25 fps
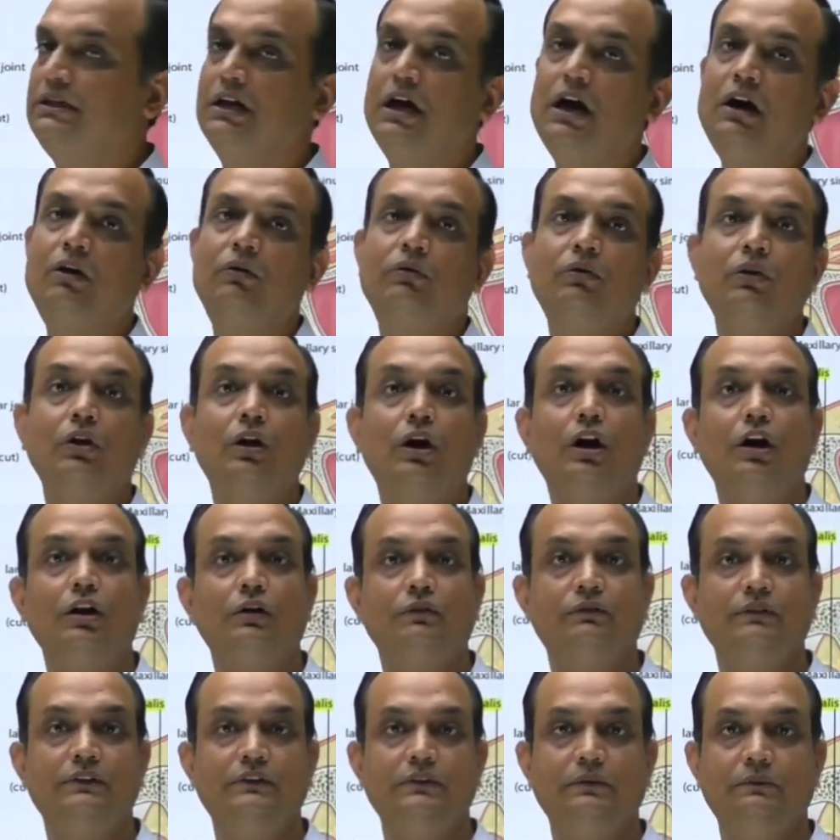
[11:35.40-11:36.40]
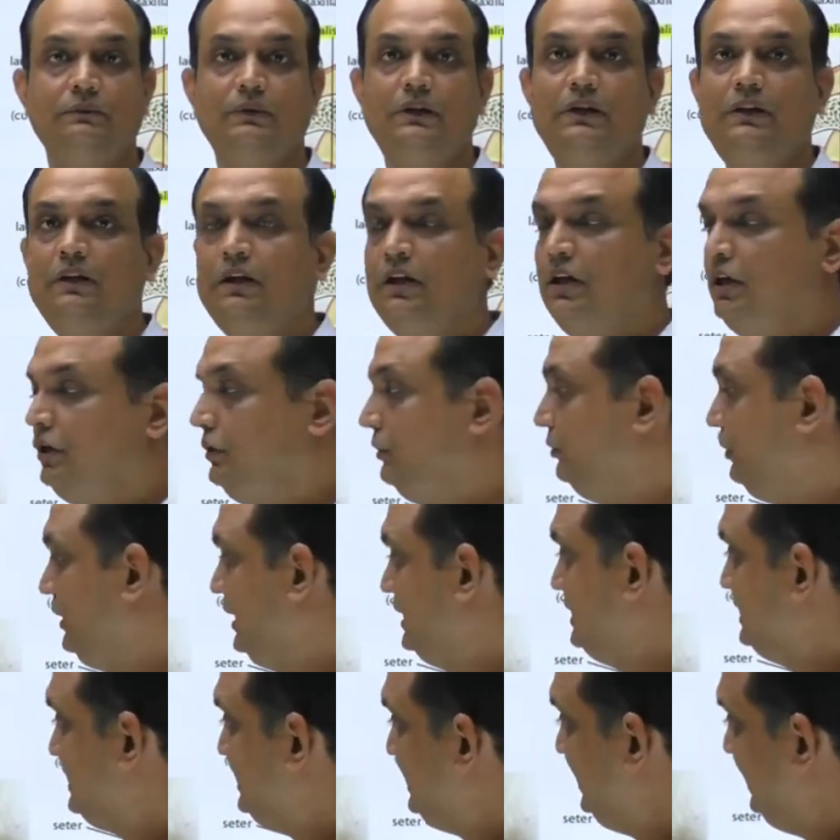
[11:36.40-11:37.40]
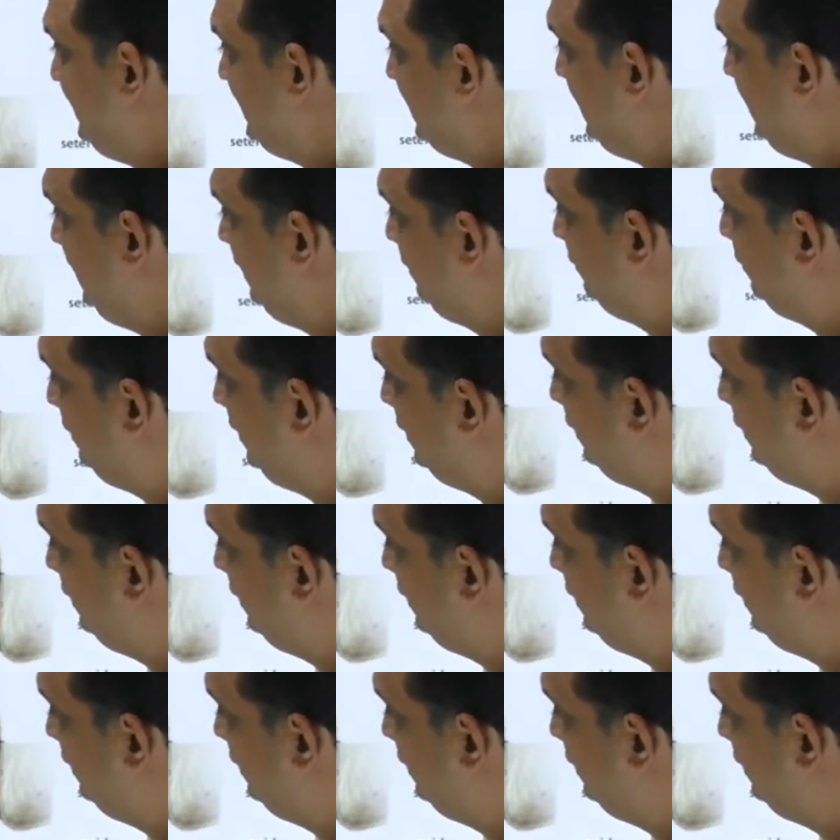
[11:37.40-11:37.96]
now not visible. You can see the lingual